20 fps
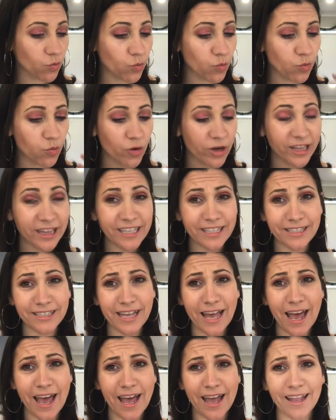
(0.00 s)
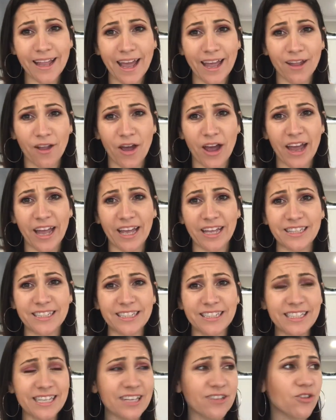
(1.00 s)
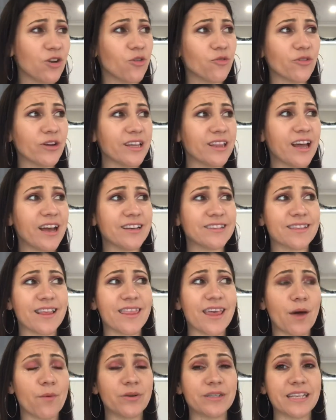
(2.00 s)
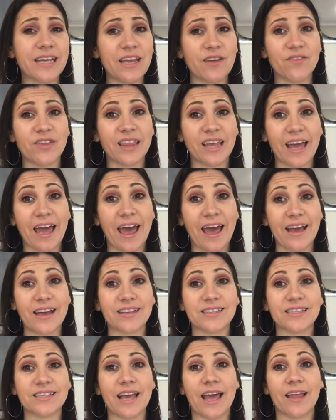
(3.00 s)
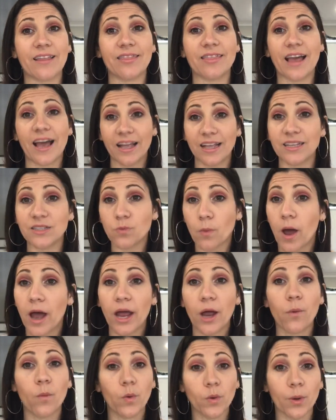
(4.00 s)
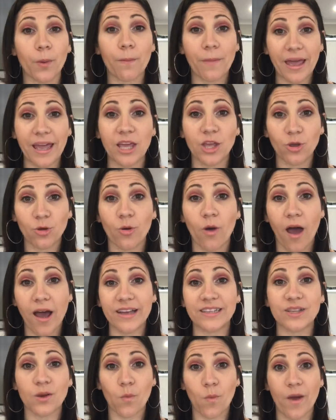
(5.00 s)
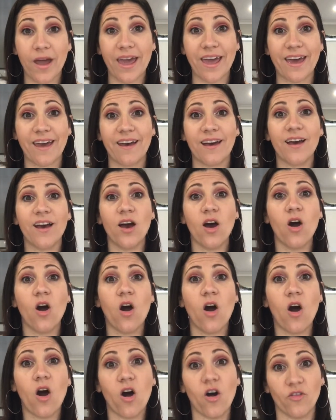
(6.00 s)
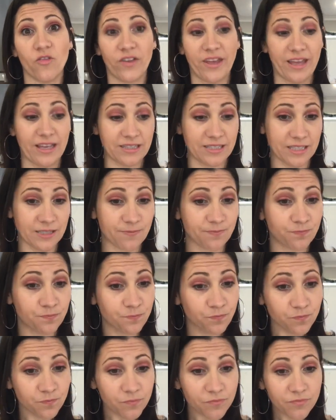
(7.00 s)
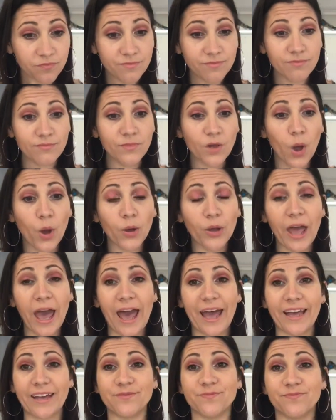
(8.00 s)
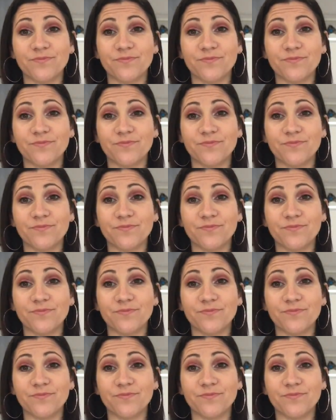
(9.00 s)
really sad, and I did not realize that that was even the case, and that is why I want to make you guys aware of it. Okay,